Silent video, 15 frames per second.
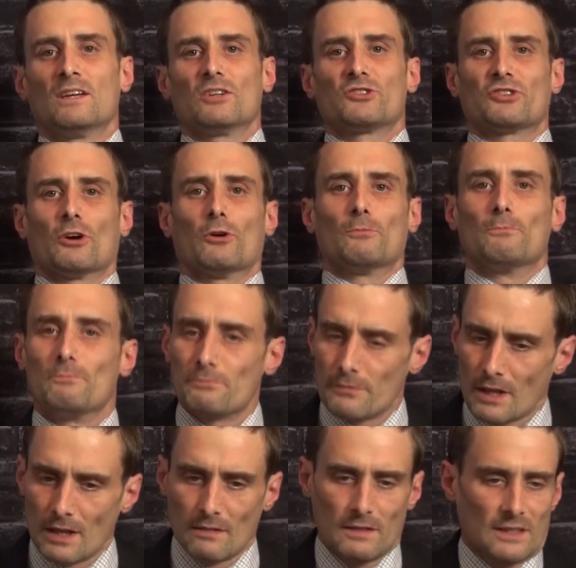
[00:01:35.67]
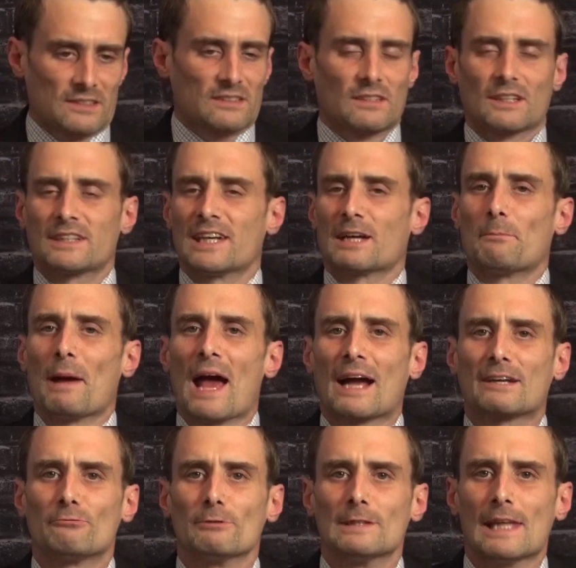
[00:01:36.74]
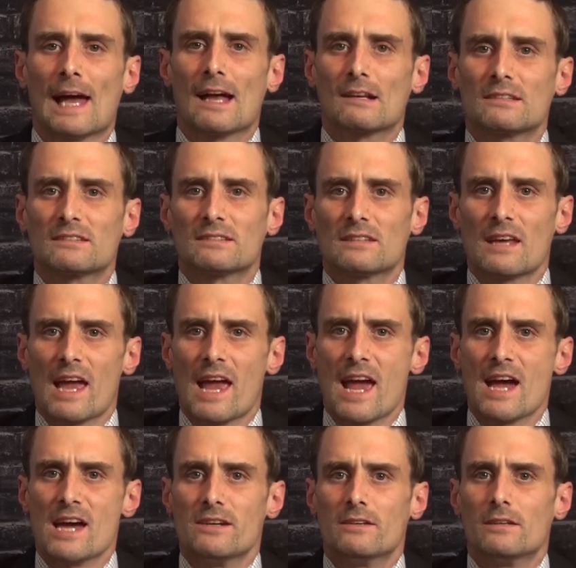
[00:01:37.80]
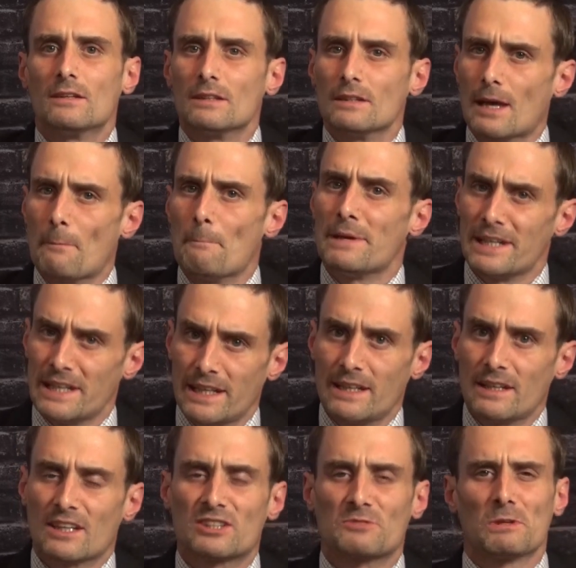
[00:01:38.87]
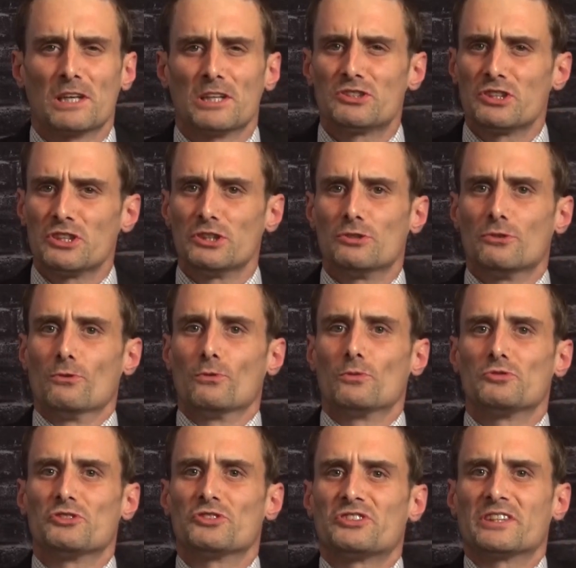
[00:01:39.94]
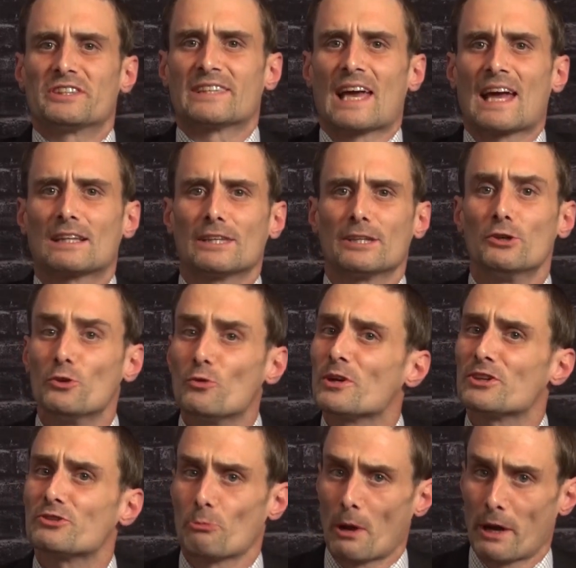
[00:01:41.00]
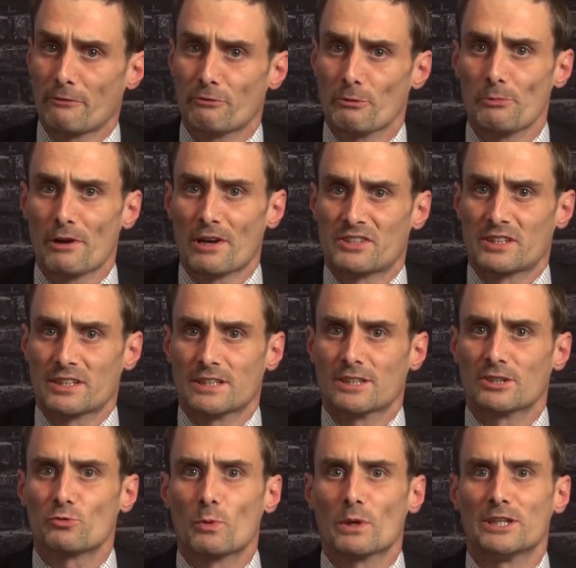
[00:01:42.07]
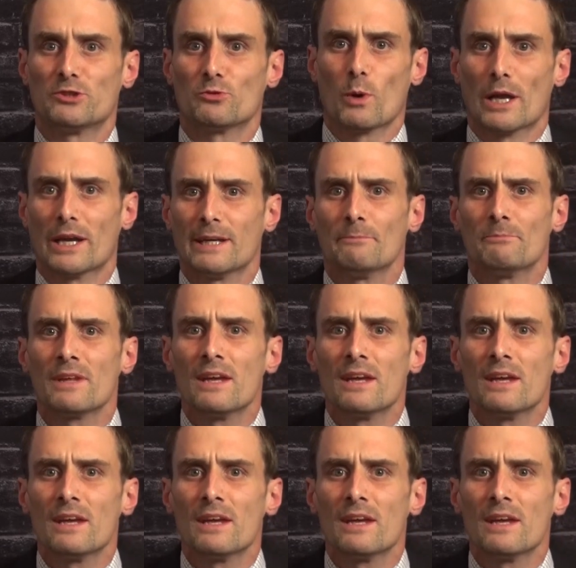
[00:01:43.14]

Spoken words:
So let's kick back and relax and let me explain to you just exactly who is running for president in 2020